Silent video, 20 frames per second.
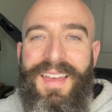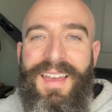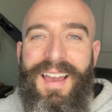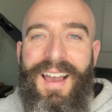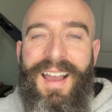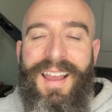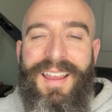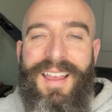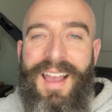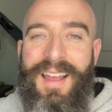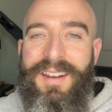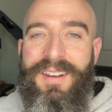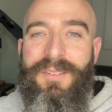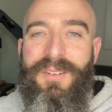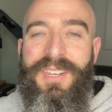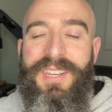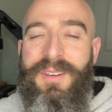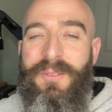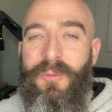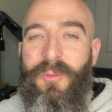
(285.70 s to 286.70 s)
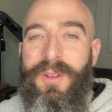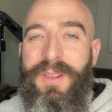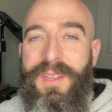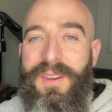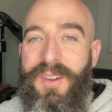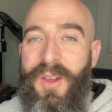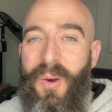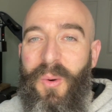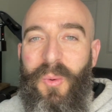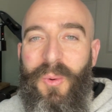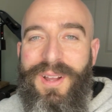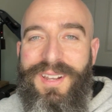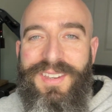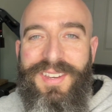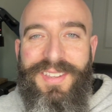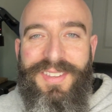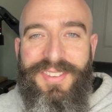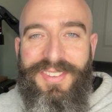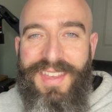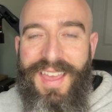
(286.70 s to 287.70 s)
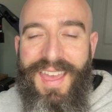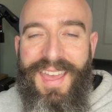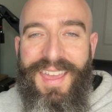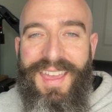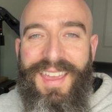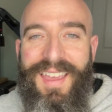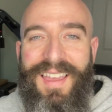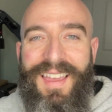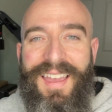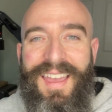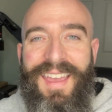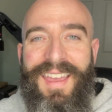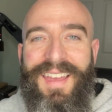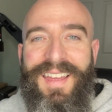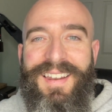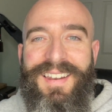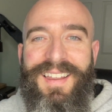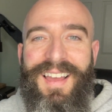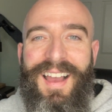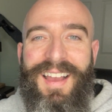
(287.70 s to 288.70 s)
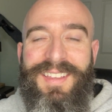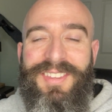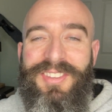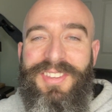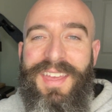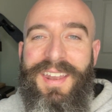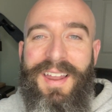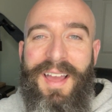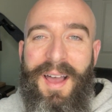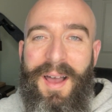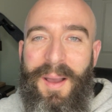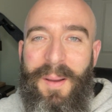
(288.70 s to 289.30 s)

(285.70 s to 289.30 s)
I kind of didn't really know what to say, and I said